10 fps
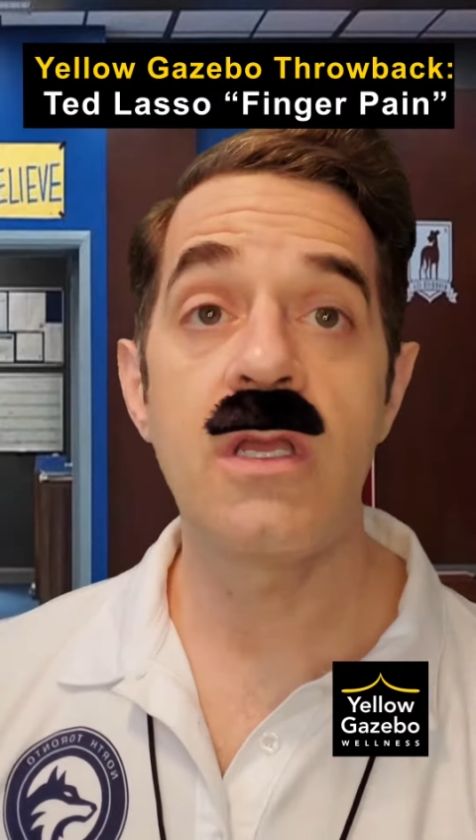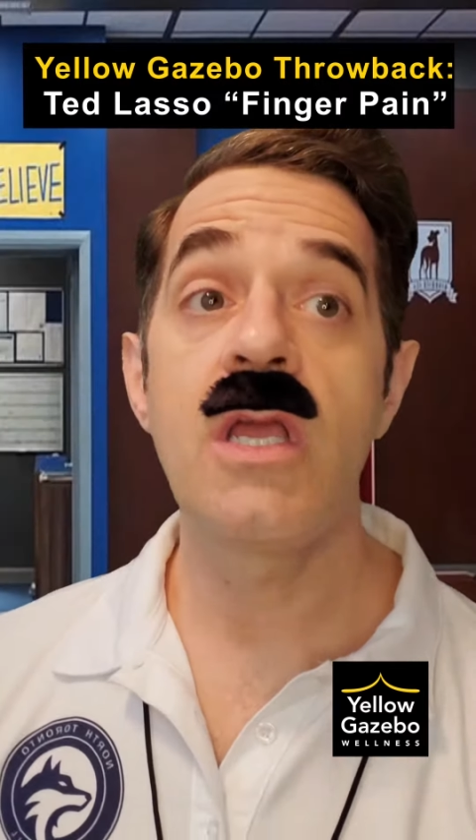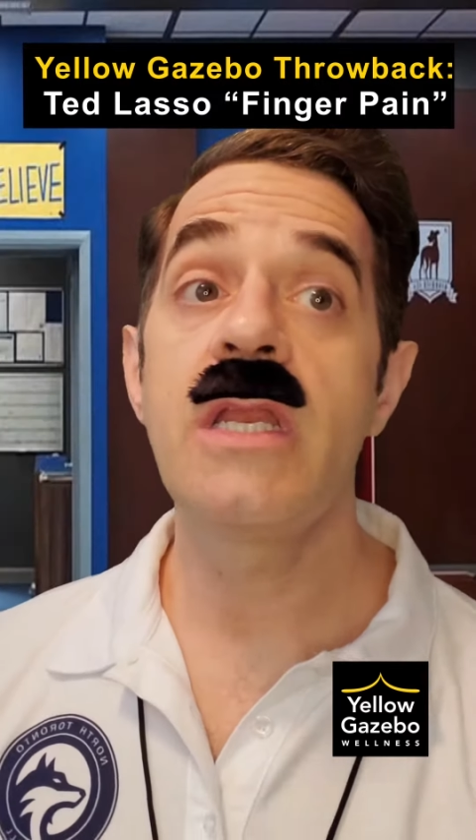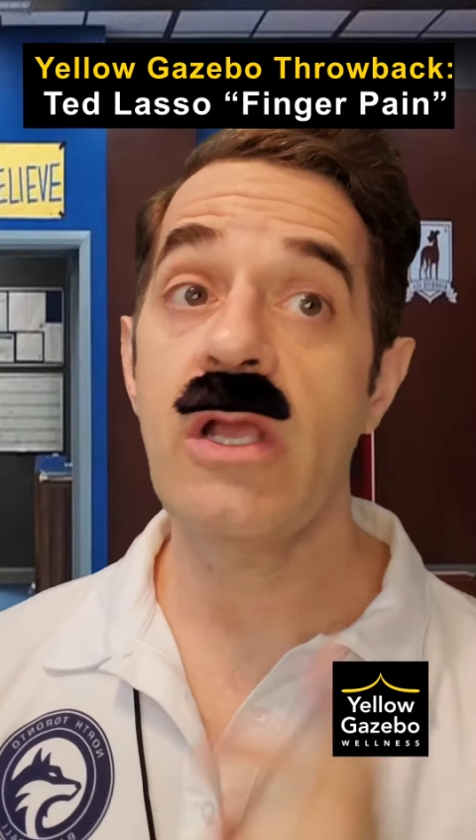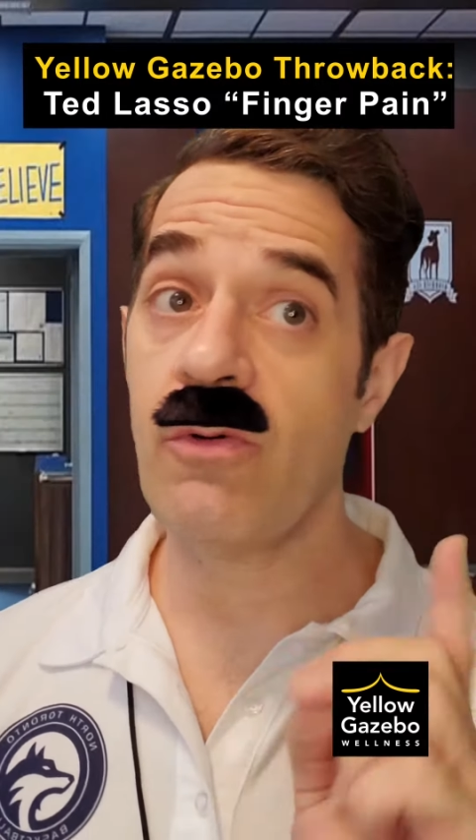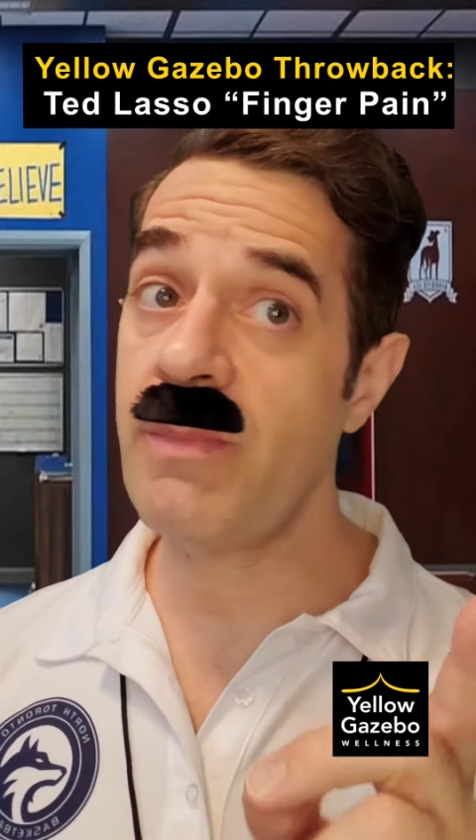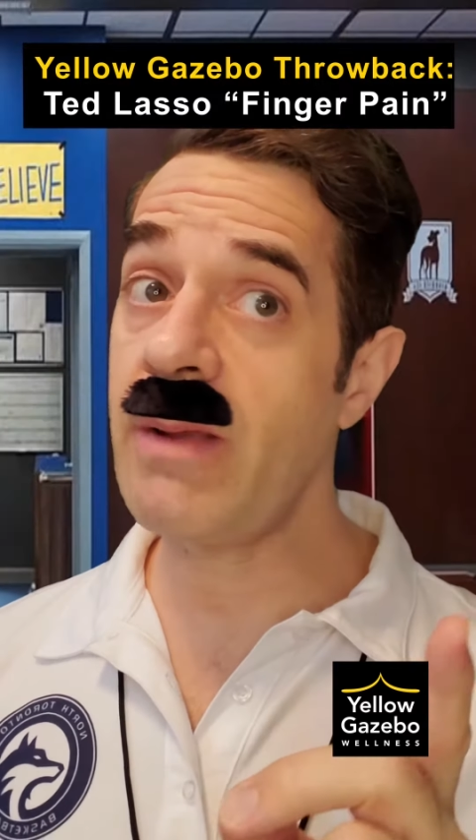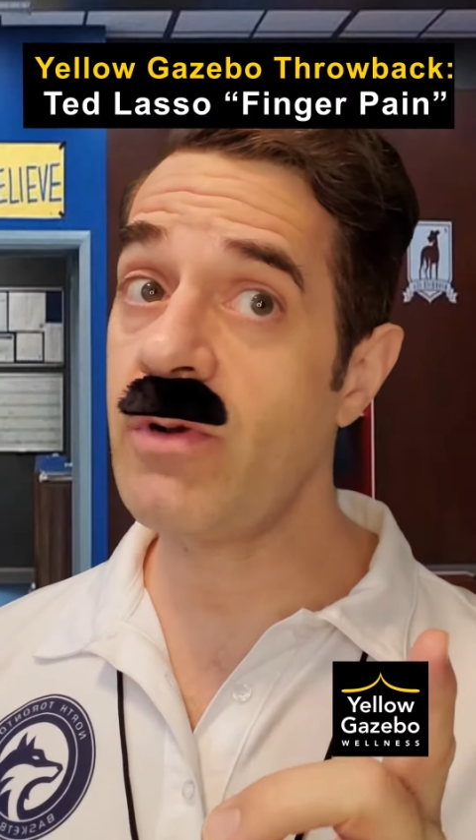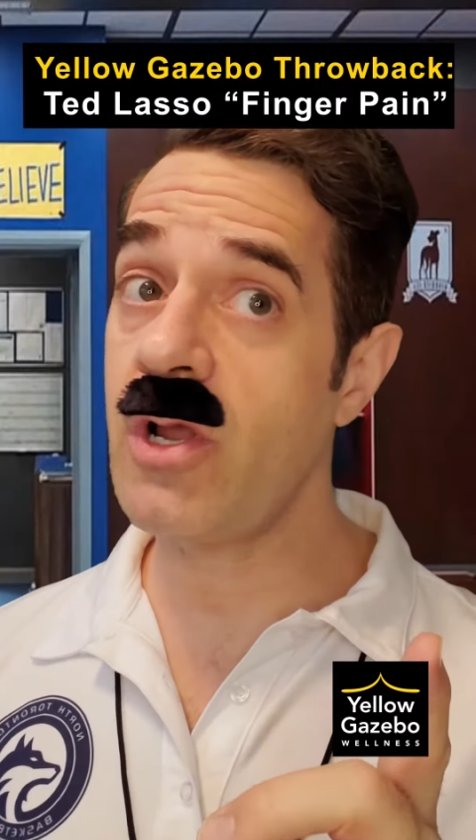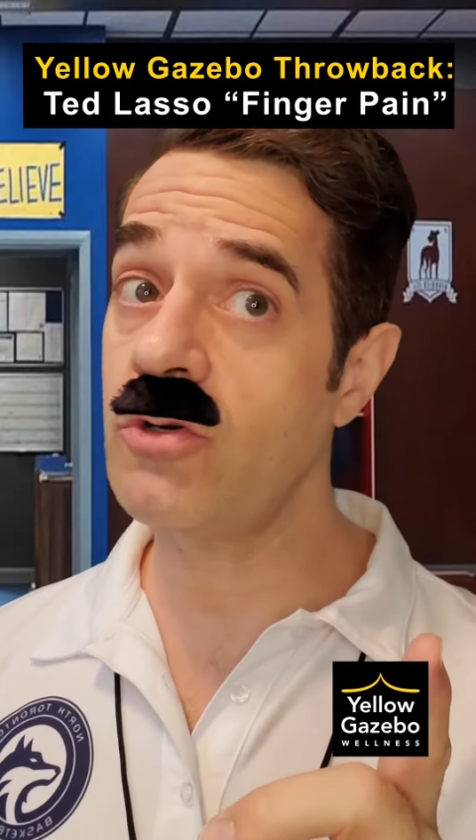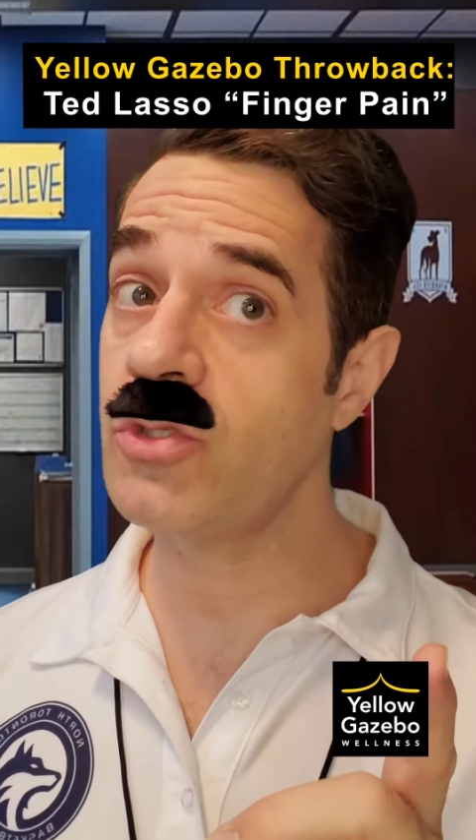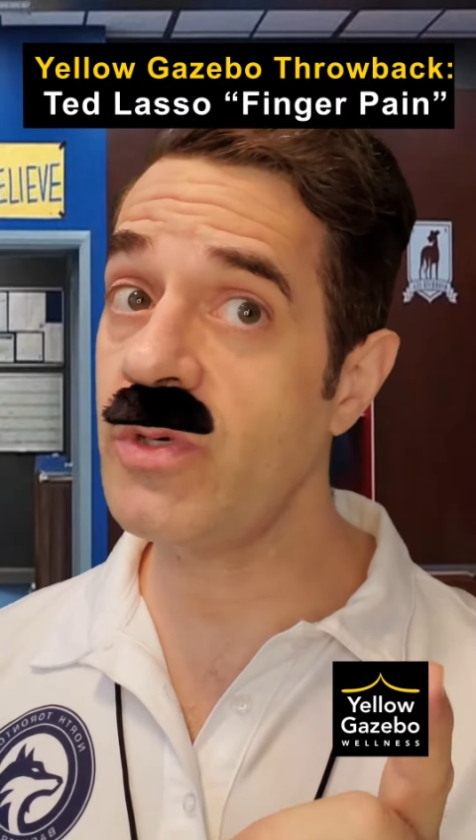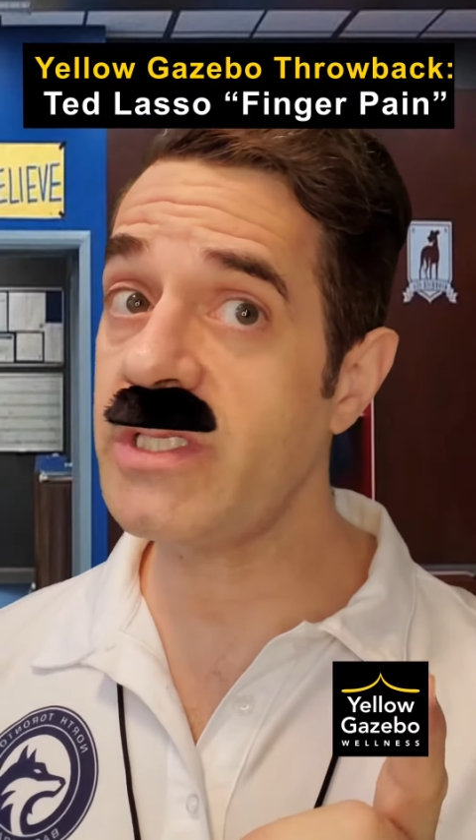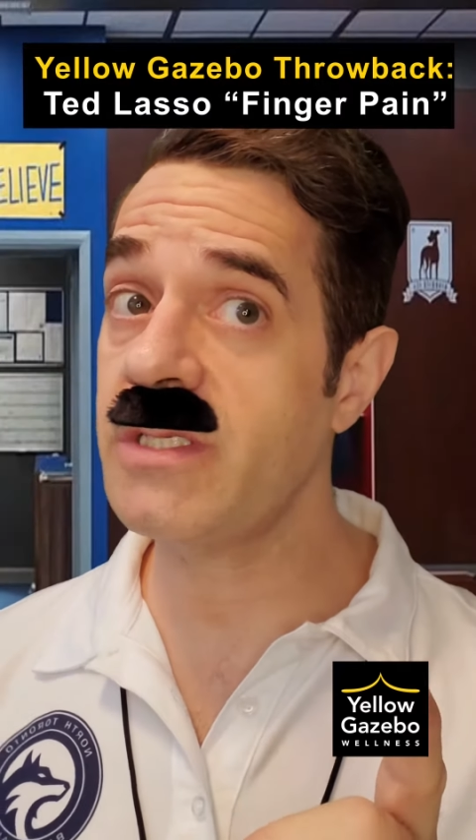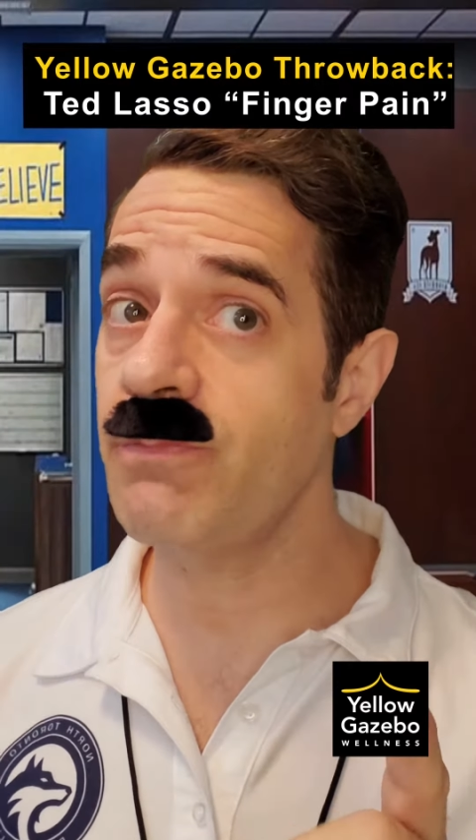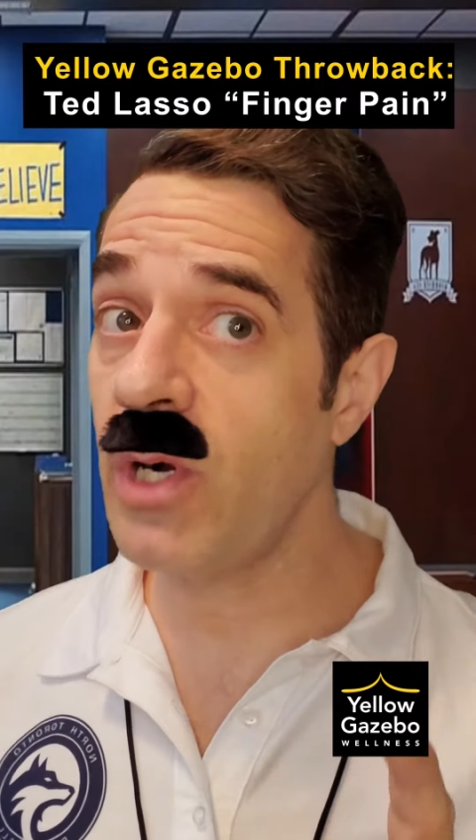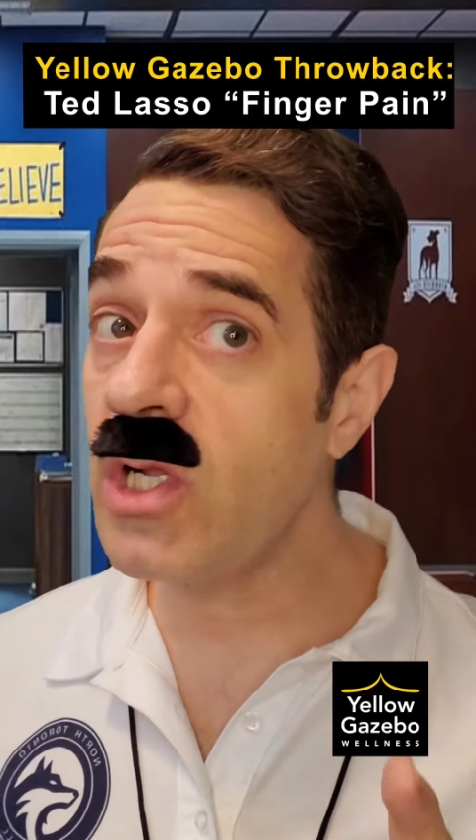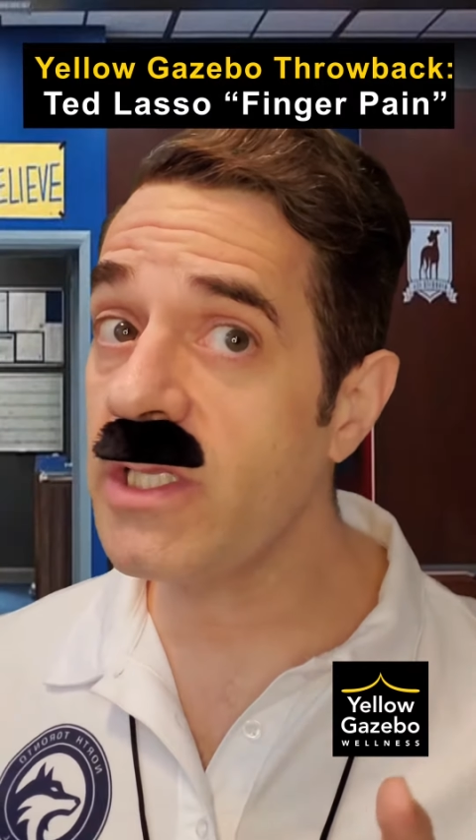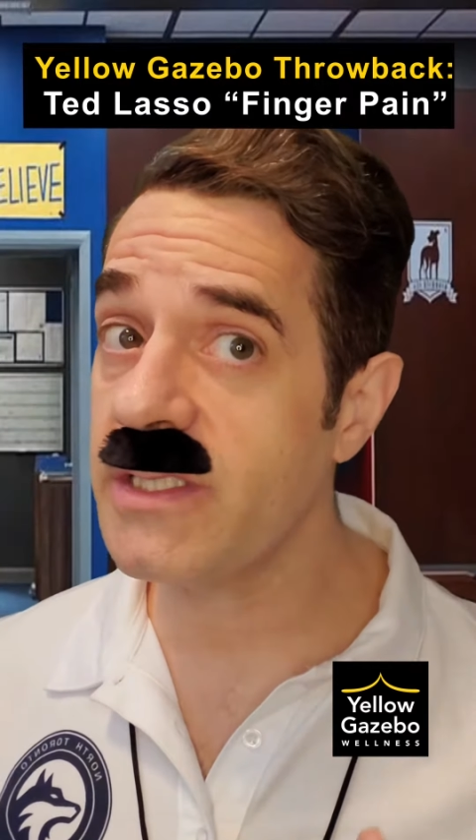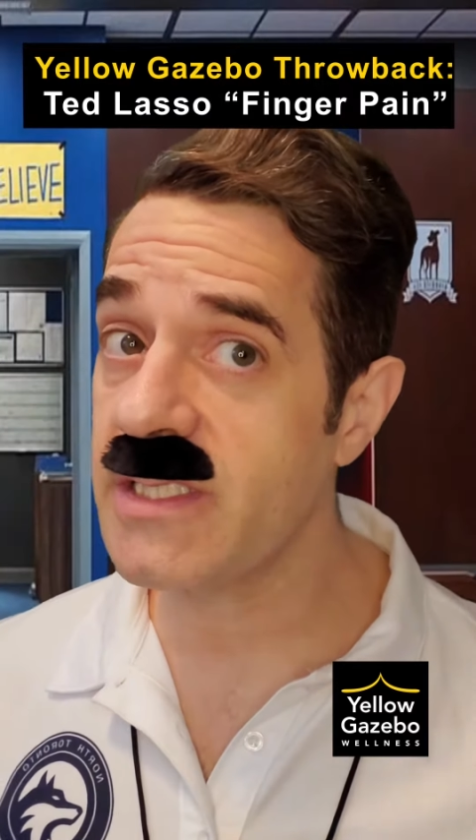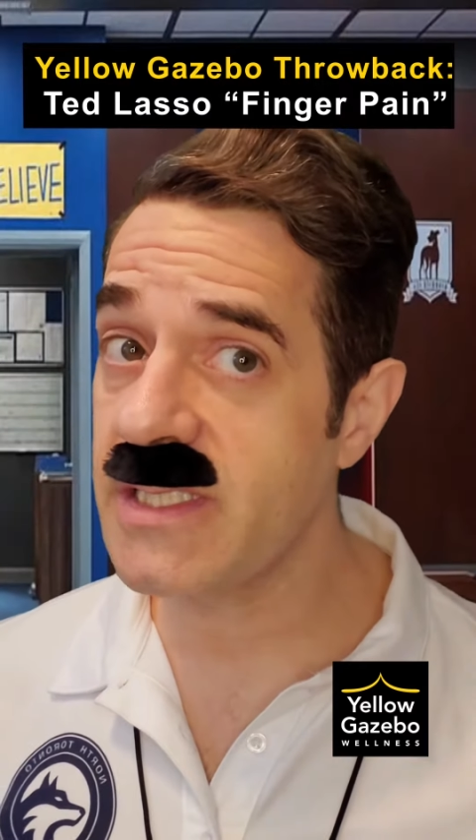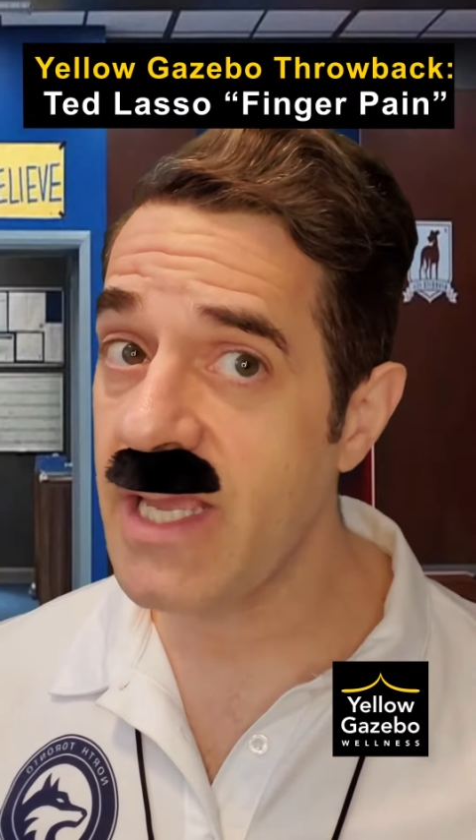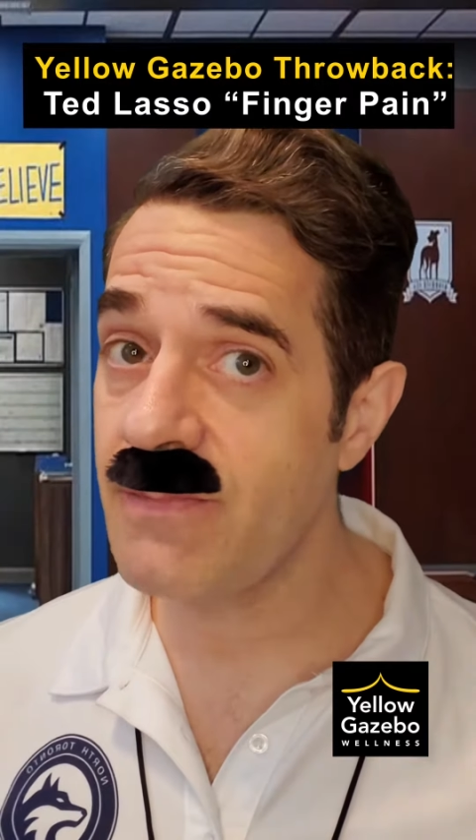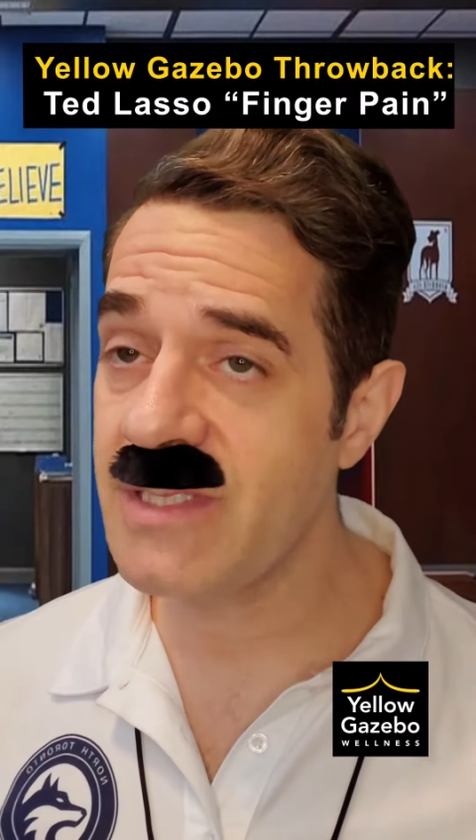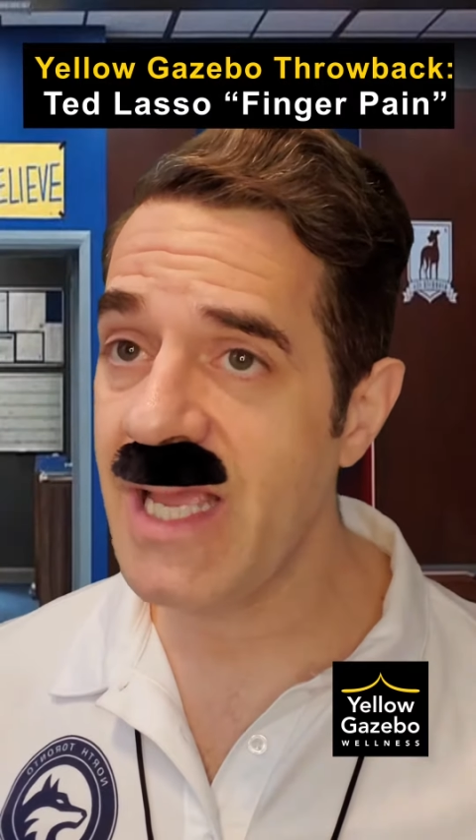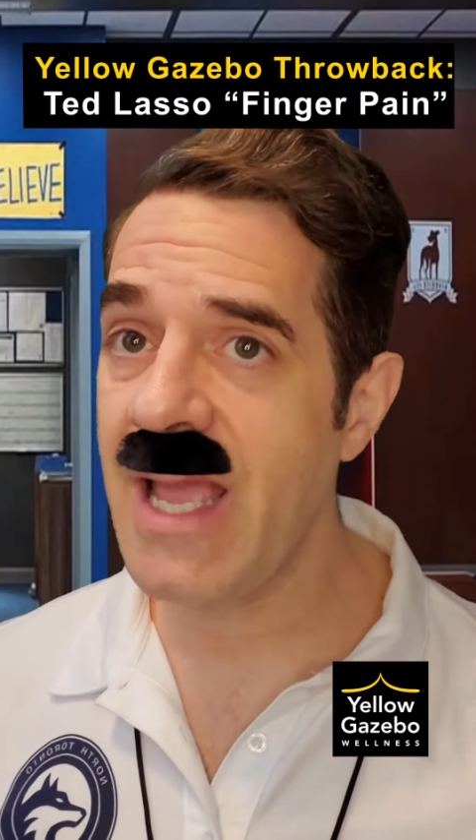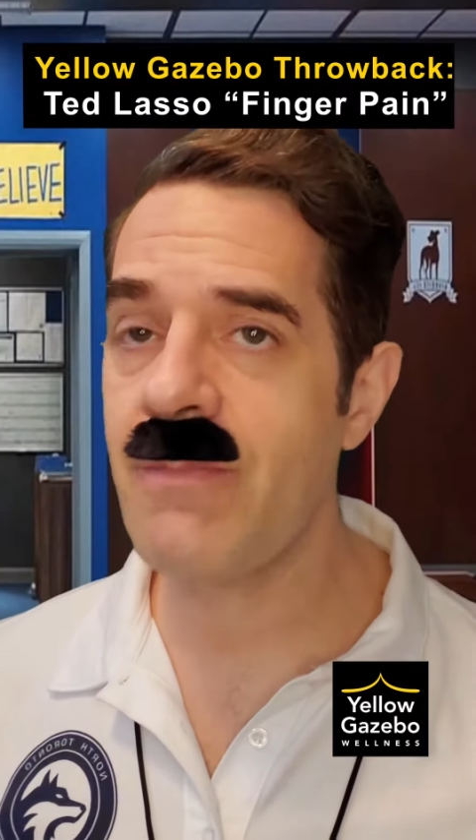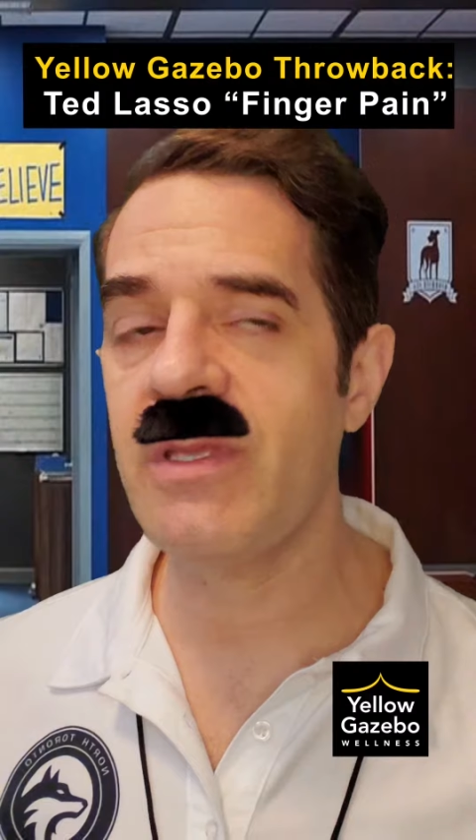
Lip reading: Now remember, don't twist and pull at the same time,